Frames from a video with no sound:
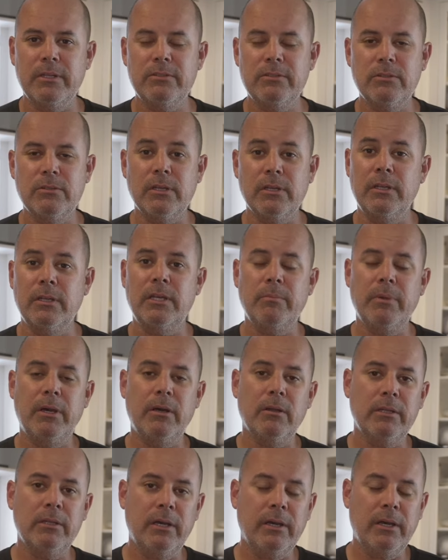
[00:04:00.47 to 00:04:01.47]
You can
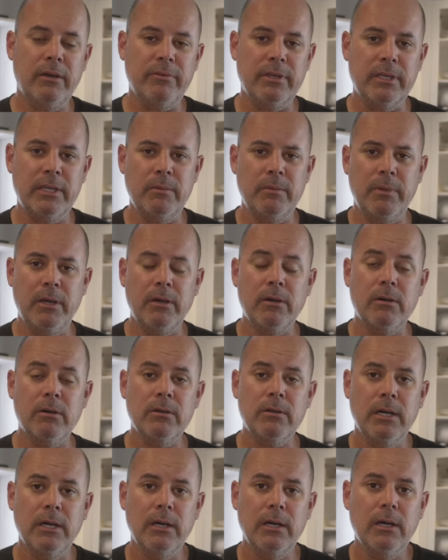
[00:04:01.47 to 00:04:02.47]
email now. I have an email